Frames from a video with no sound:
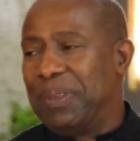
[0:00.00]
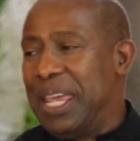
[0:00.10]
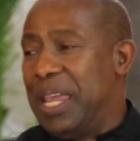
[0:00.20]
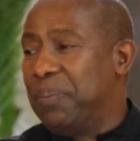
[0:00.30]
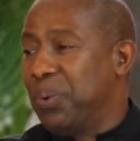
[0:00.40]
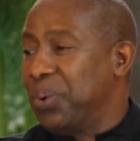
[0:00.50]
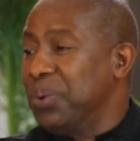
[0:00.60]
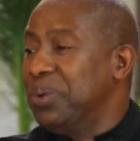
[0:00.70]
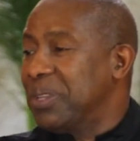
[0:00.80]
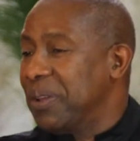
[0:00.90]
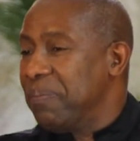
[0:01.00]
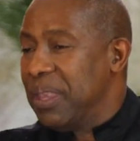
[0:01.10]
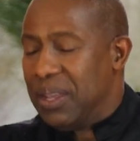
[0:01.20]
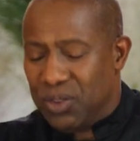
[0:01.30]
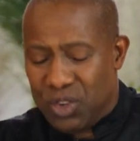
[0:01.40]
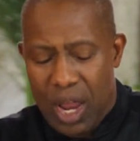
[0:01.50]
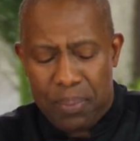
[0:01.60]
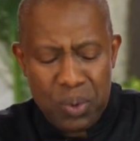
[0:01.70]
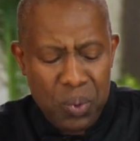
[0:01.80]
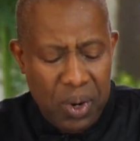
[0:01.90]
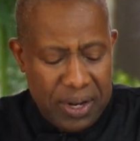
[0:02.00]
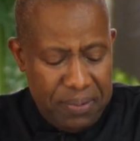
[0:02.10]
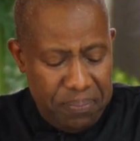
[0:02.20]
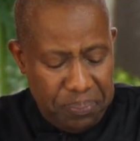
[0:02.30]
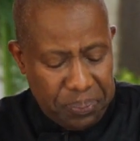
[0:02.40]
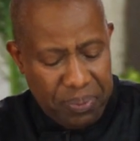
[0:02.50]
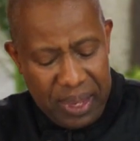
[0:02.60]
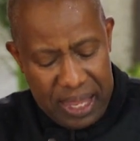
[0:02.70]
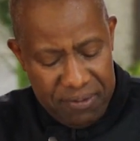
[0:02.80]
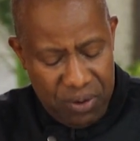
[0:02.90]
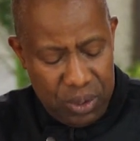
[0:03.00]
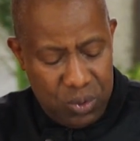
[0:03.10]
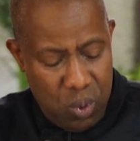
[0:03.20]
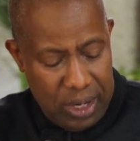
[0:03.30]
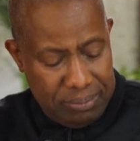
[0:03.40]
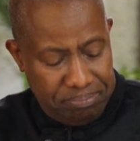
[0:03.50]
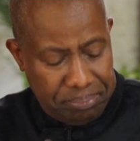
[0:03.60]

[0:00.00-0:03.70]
Hebrews chapter 1, verse 1.